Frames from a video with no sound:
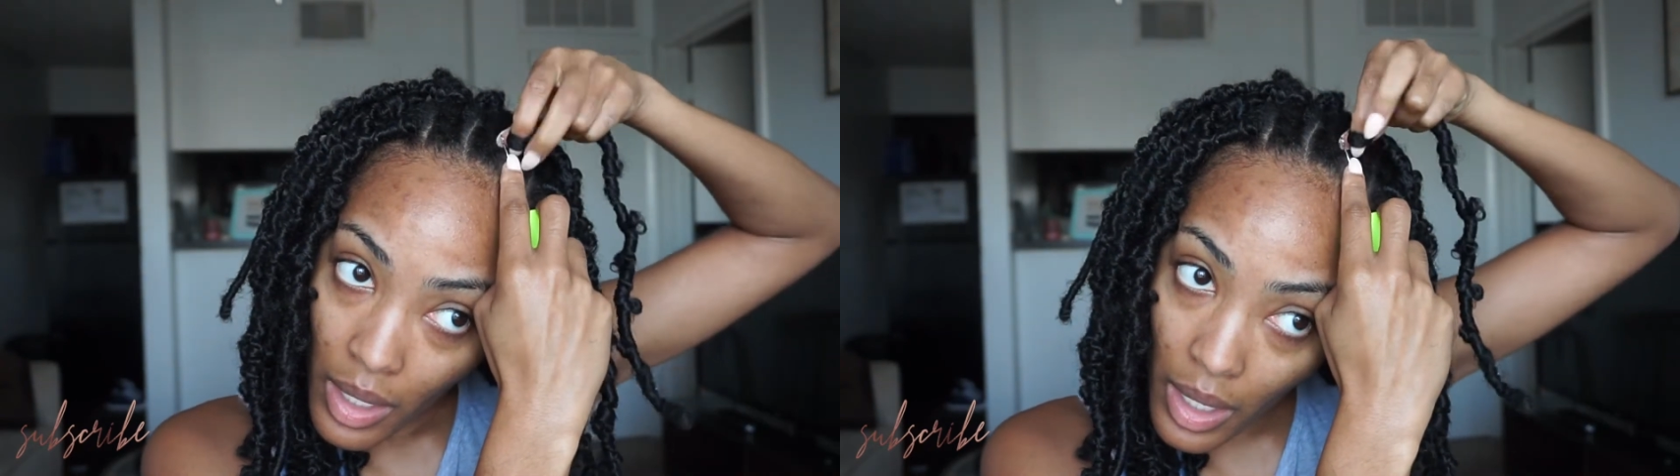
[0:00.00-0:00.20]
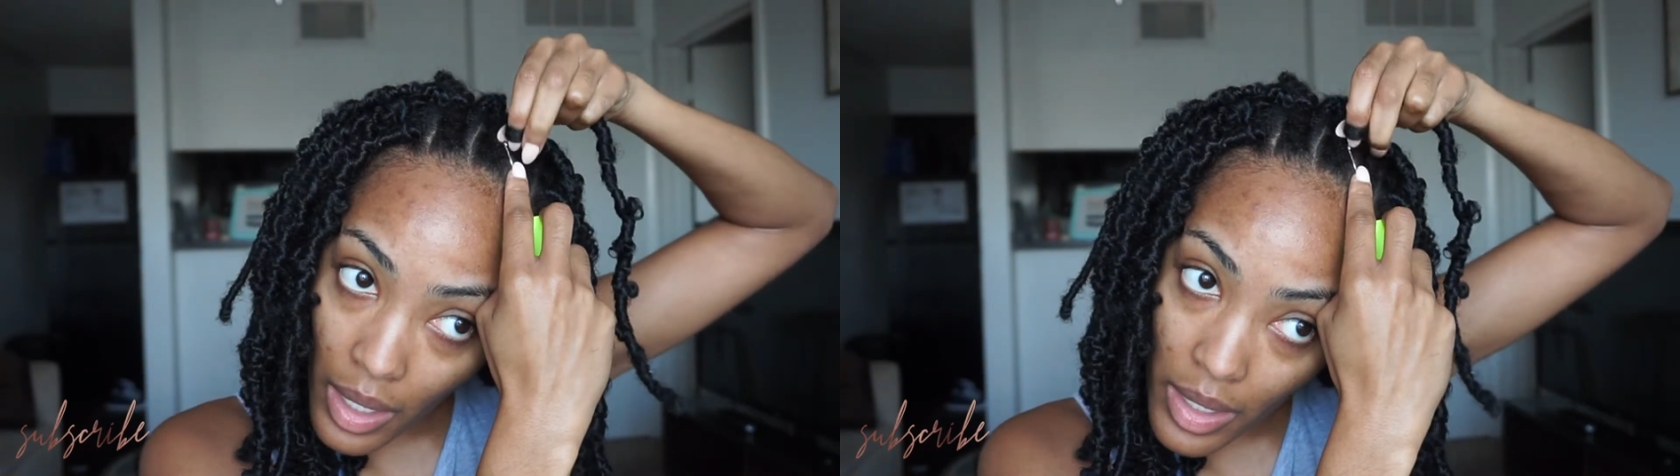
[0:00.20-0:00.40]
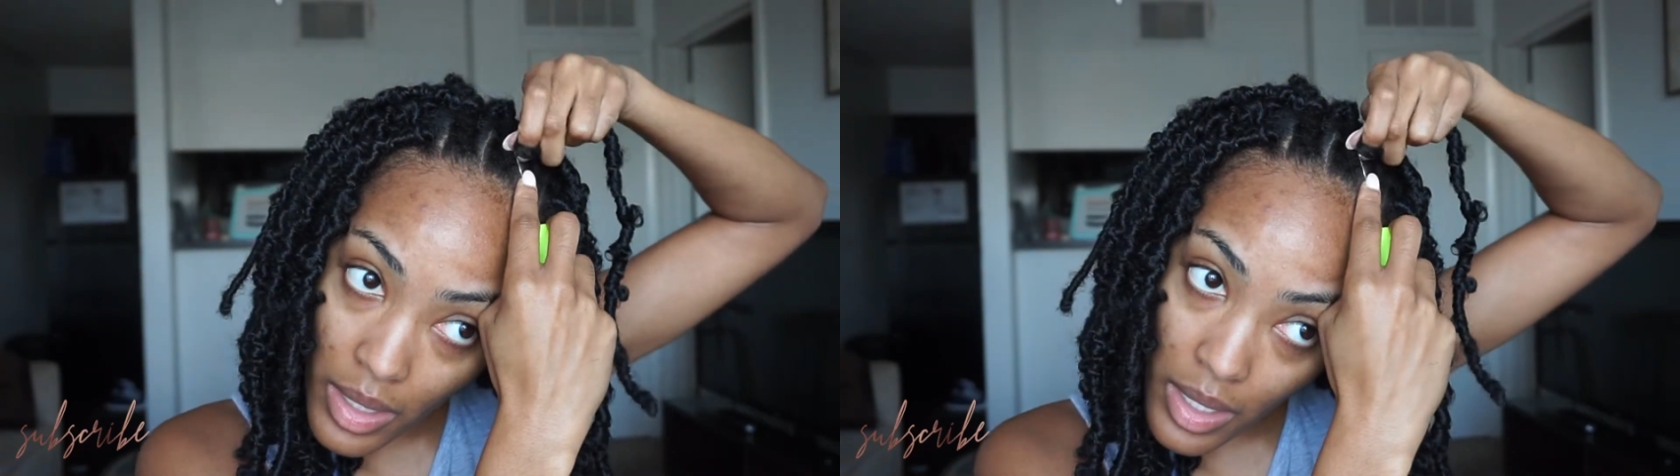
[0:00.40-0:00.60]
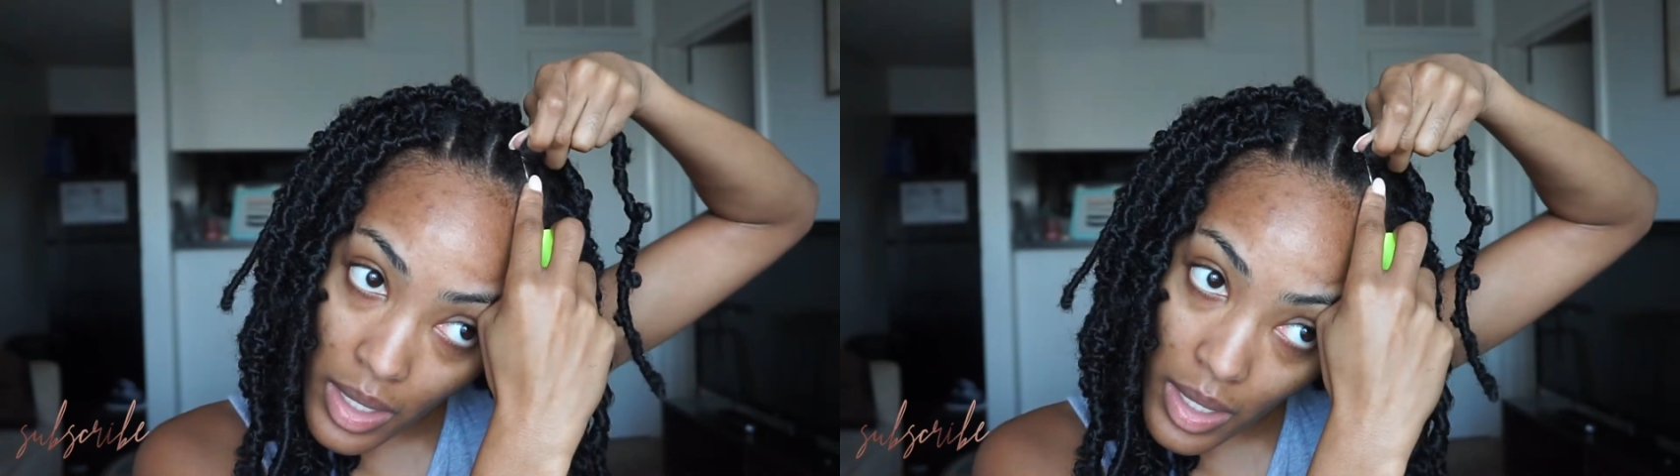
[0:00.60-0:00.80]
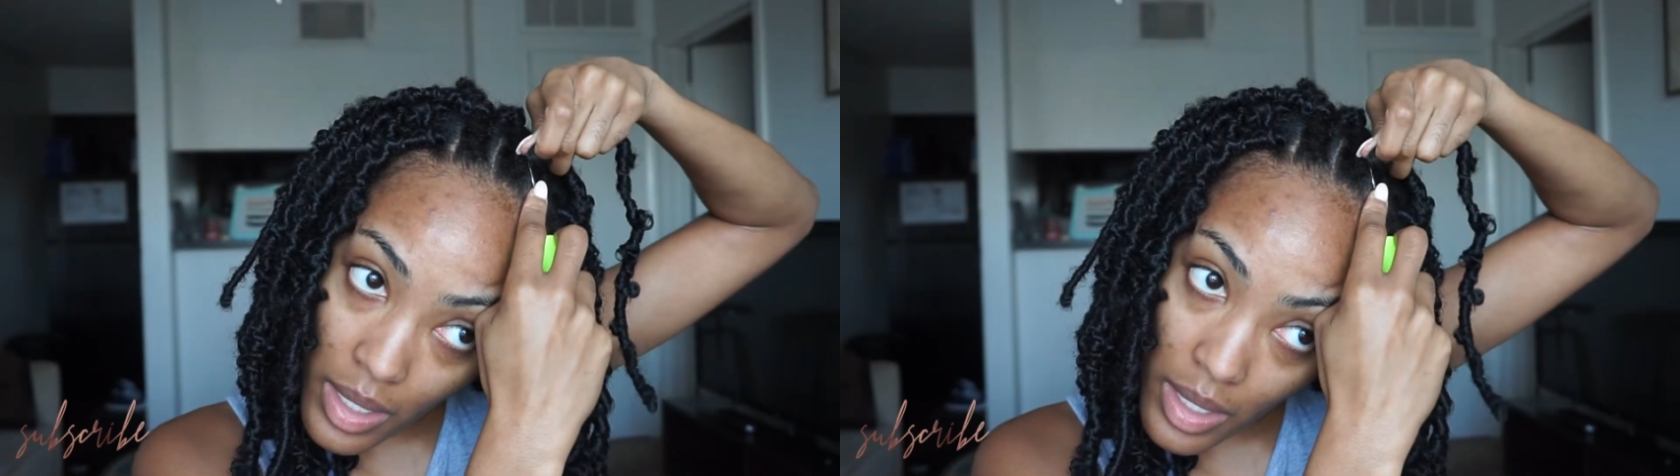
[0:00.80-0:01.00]
and
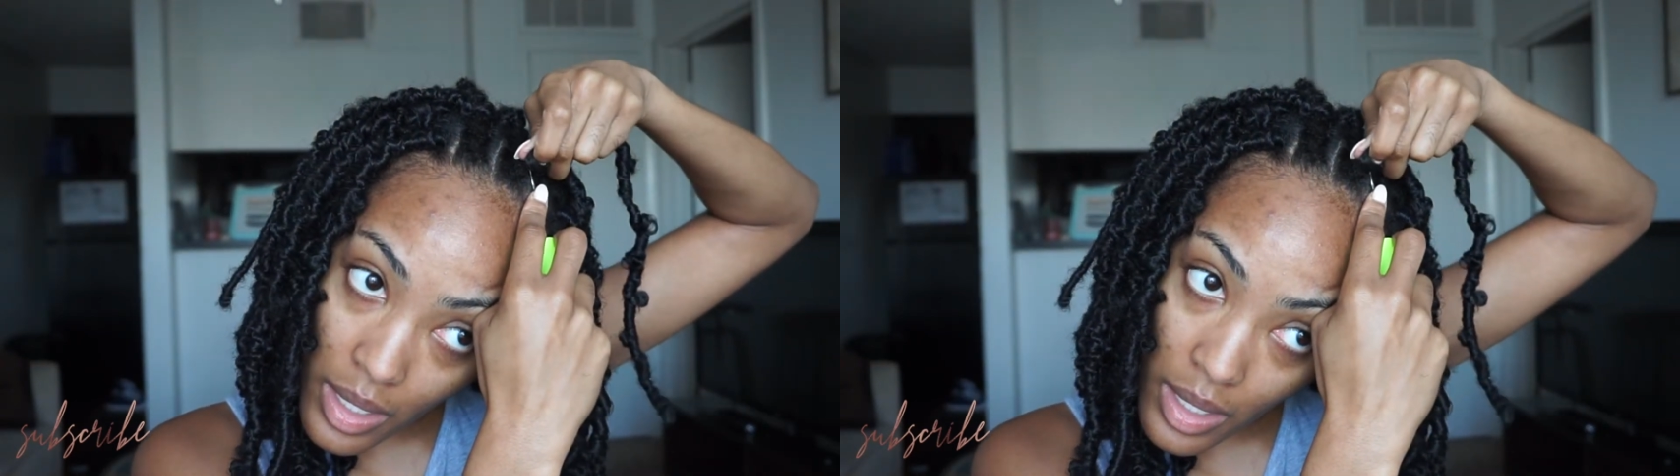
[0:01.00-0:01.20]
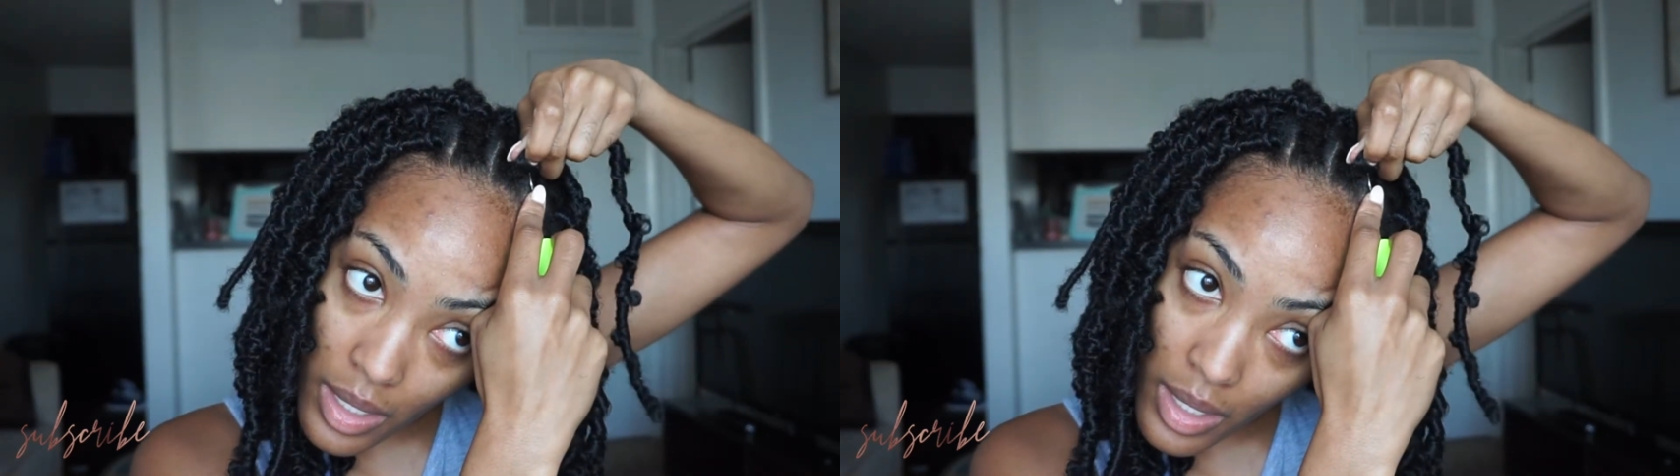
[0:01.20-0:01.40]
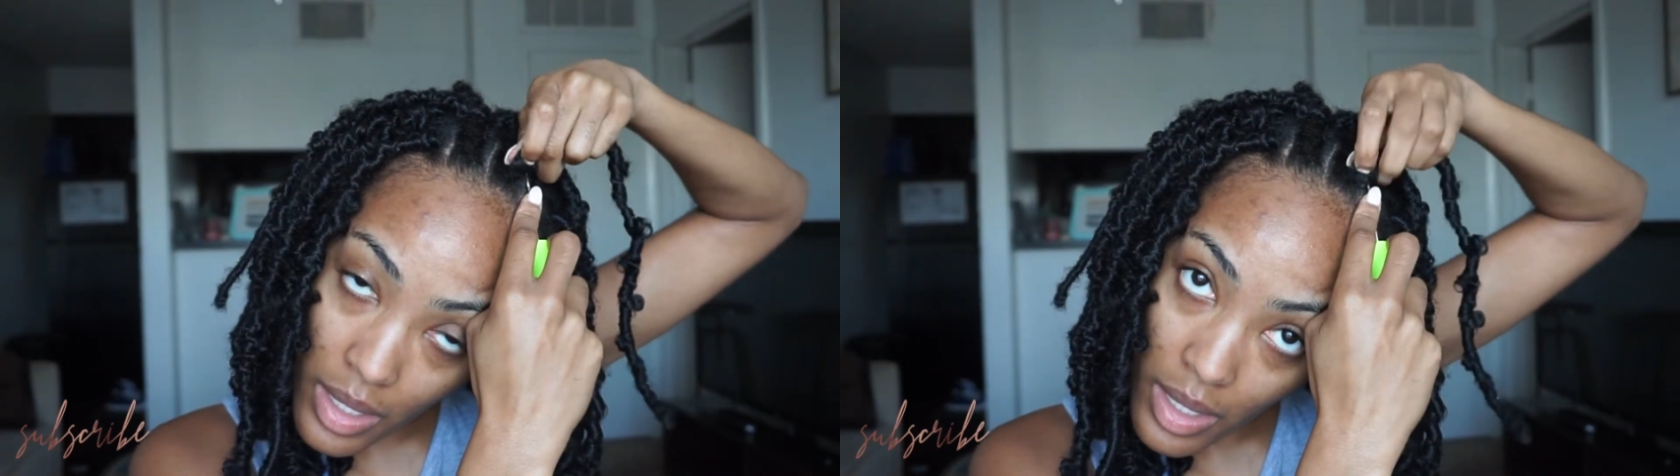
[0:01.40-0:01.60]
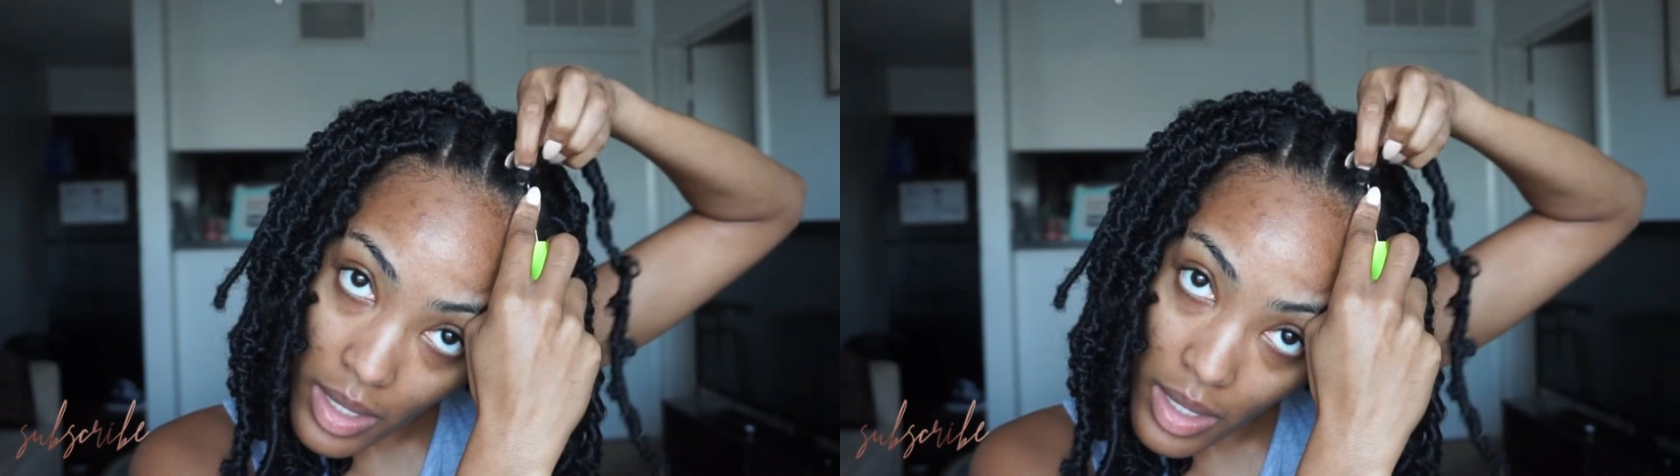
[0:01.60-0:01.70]
then